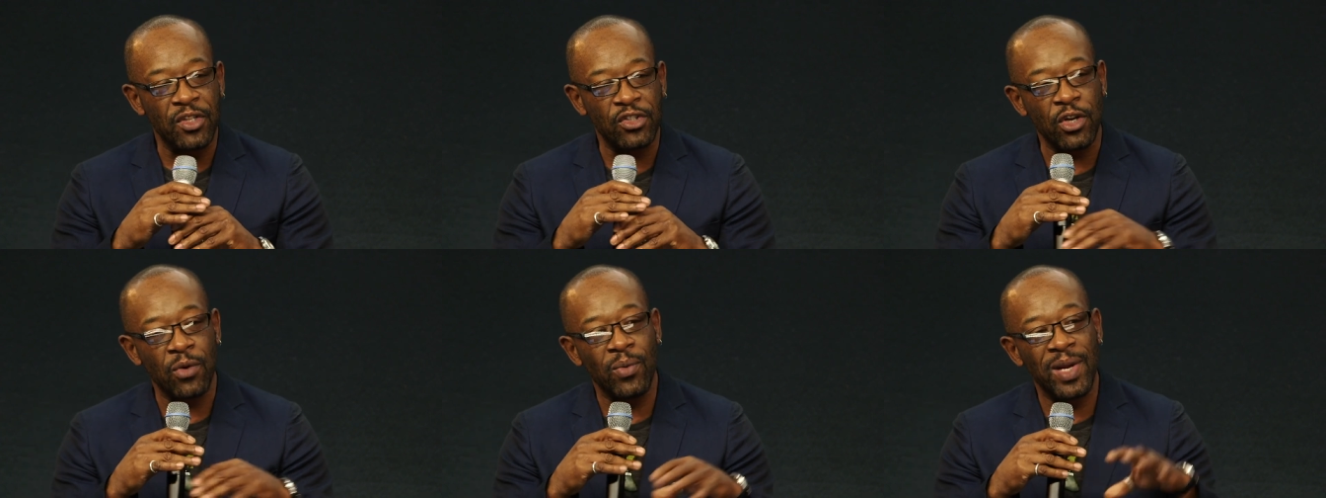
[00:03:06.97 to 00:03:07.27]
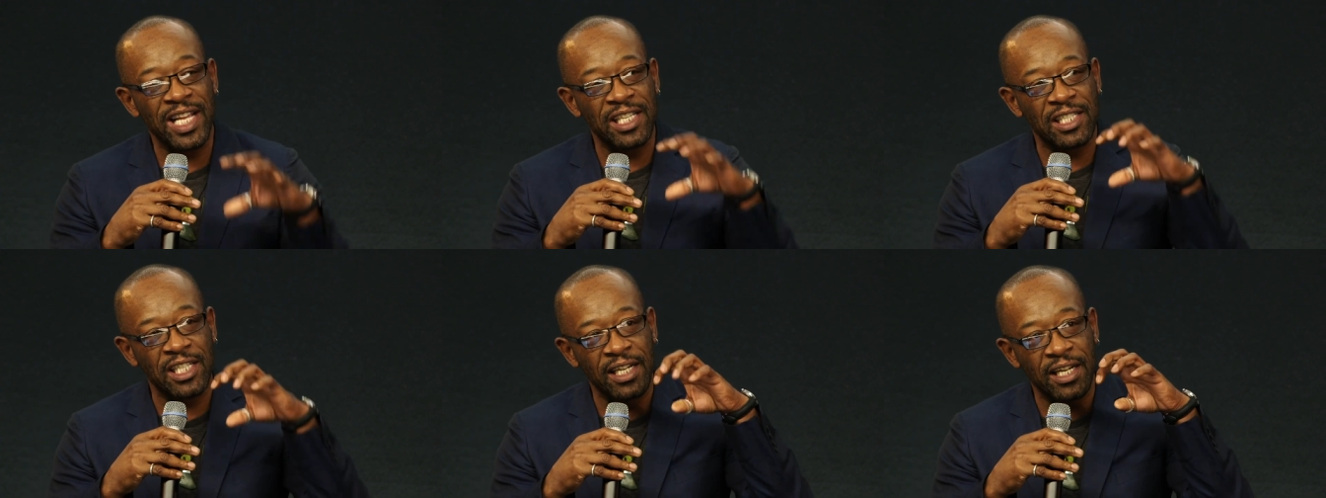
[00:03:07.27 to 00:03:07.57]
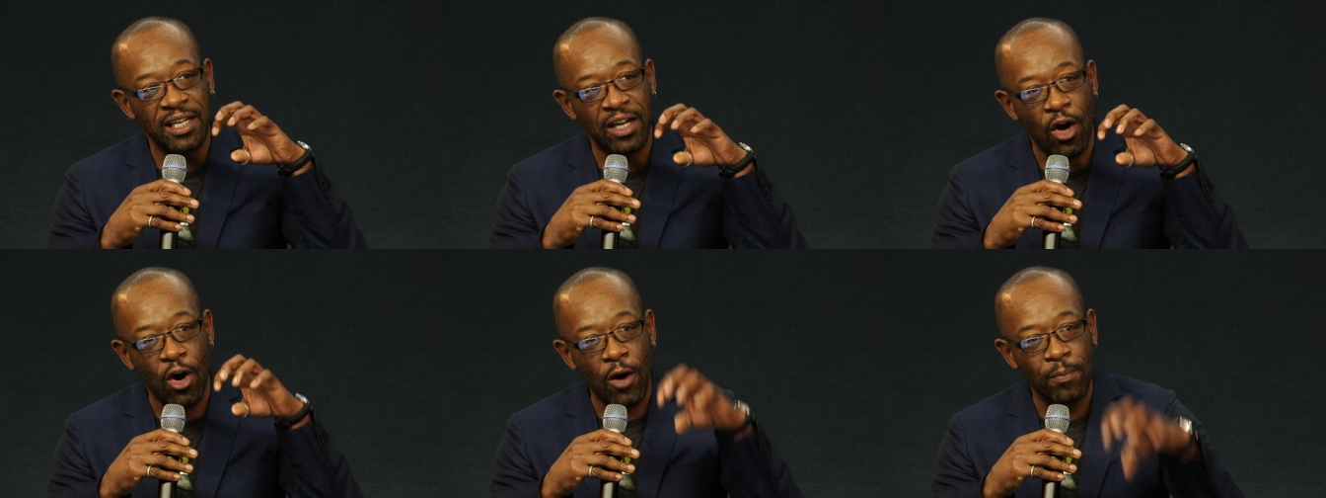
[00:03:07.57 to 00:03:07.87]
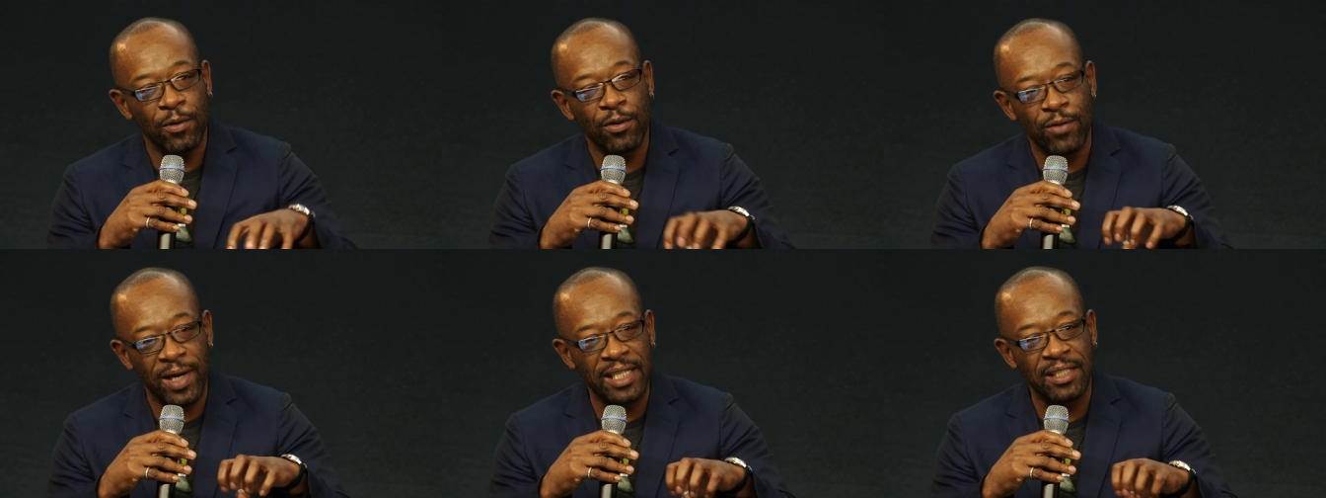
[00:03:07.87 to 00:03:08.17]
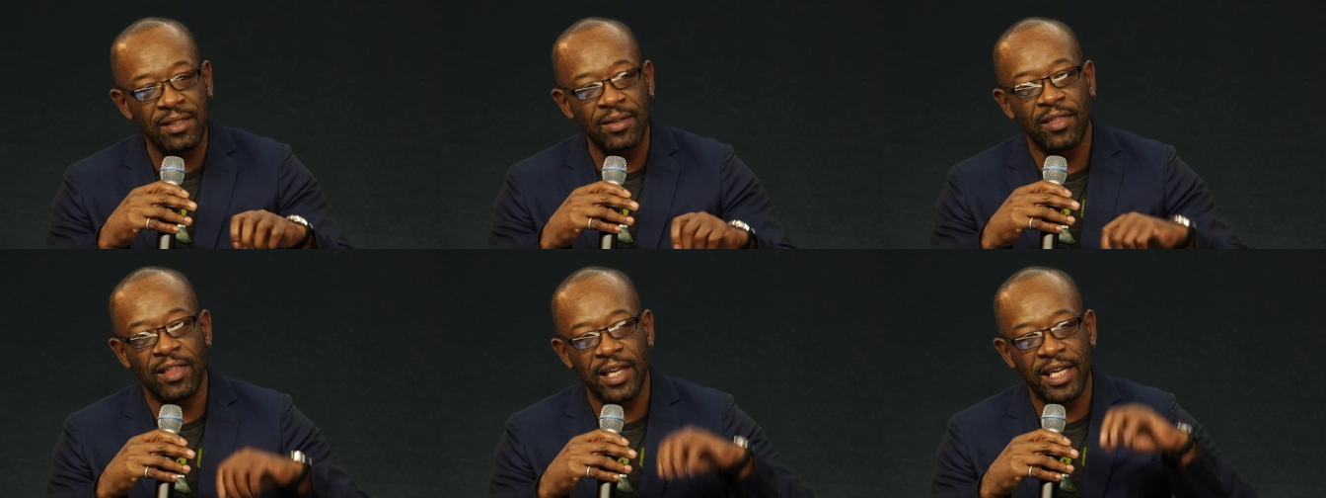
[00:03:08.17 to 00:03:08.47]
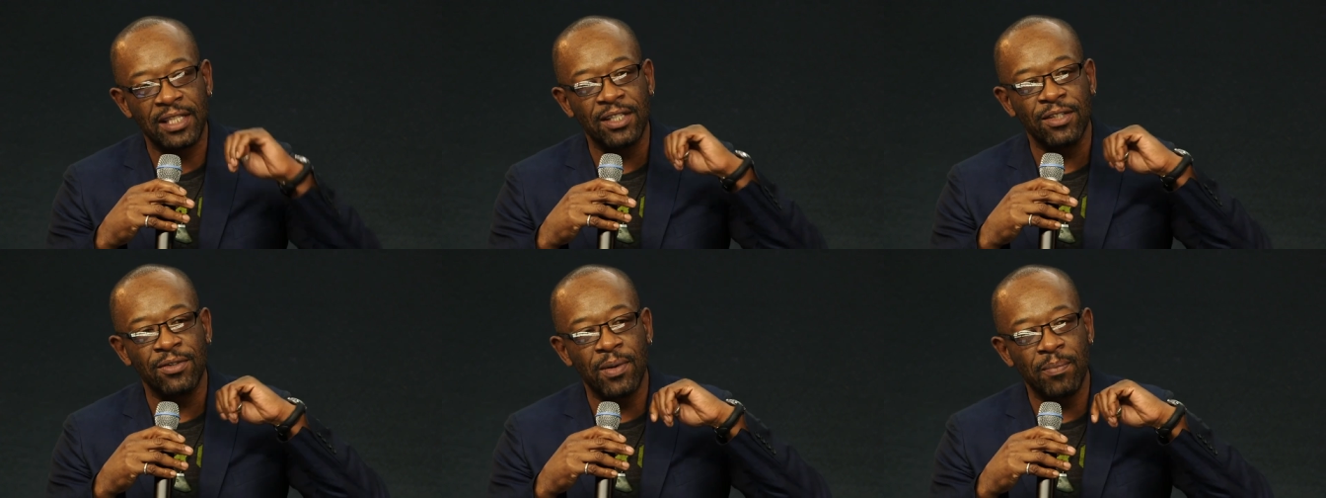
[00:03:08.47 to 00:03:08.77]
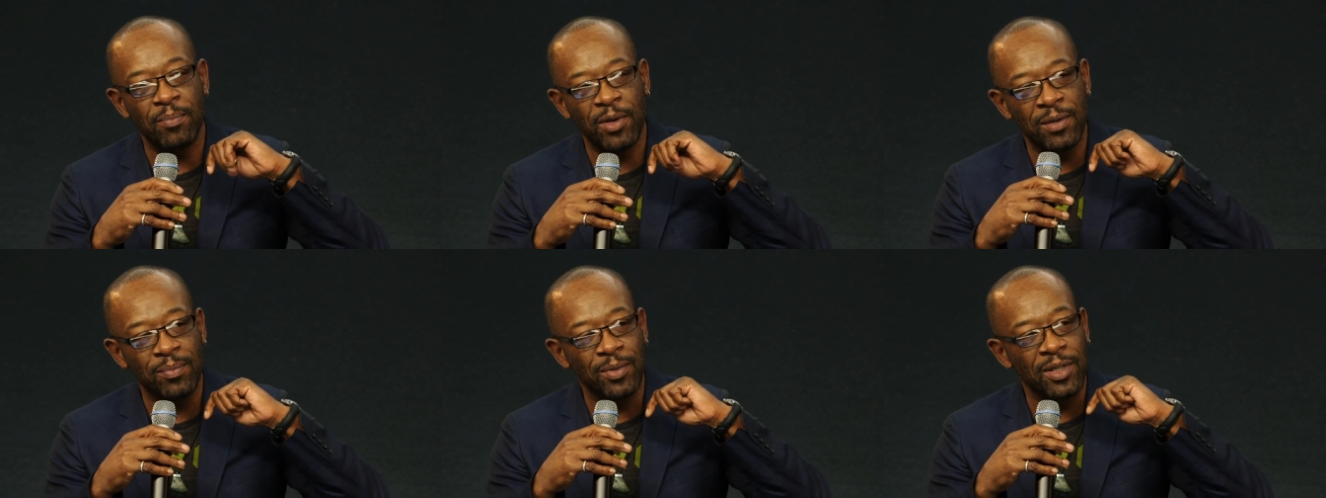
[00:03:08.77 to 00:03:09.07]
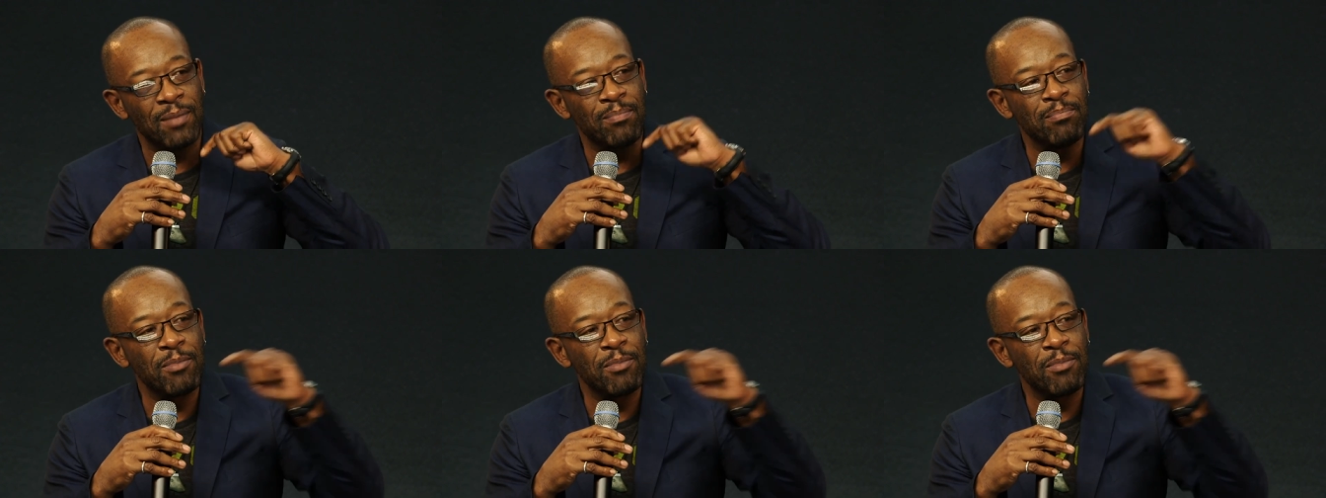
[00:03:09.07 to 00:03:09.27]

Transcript: so when it's in an operating theatre and people are